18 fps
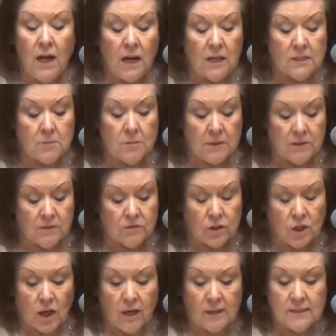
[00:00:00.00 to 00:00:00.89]
Gospel
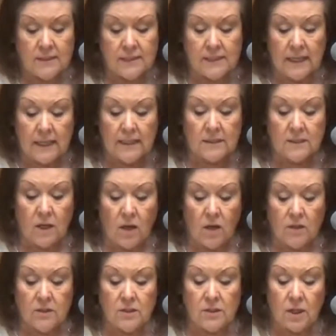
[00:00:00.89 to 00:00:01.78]
of John says
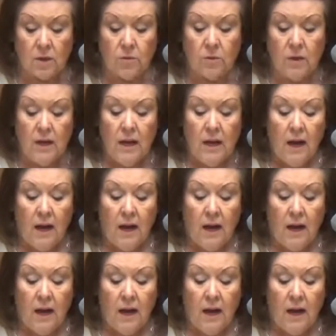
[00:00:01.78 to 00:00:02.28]
also,